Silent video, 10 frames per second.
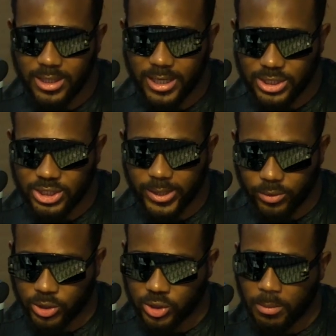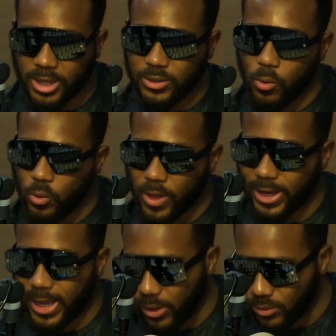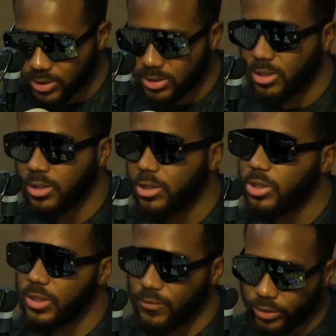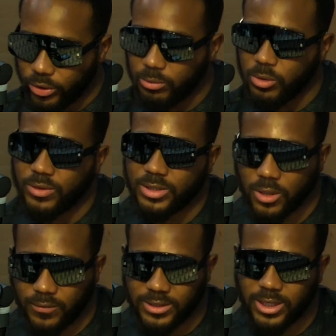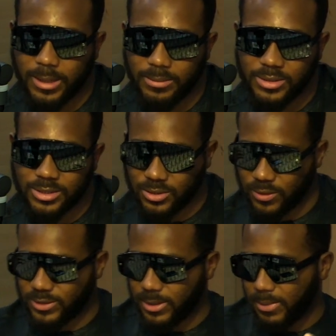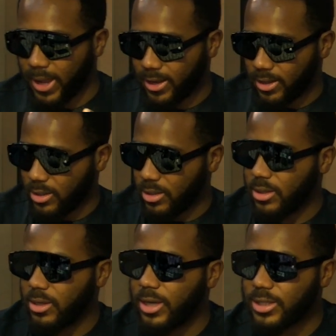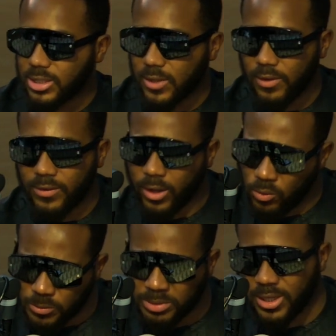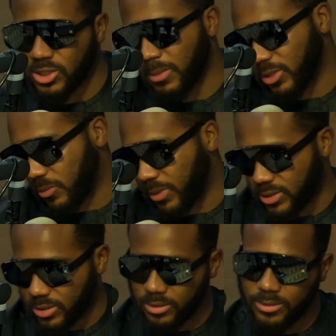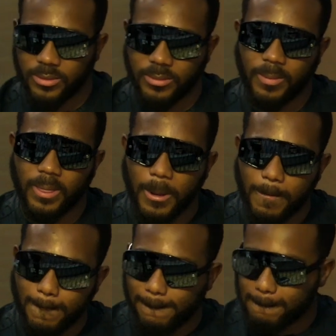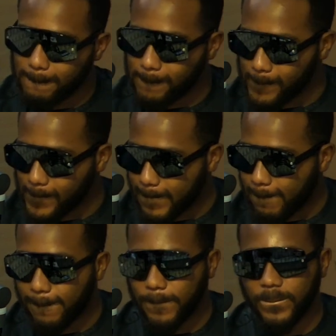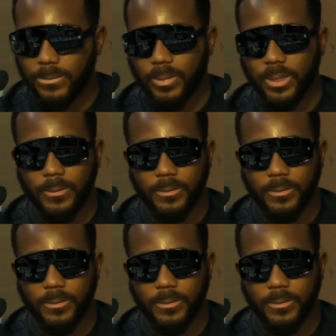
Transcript: in general, because amongst all that chaos, you've got to remove yourself at times to sort of sit back and stuff like that, and also protect your mental peace. I see. Yeah. So, and I also noticed this one, there were no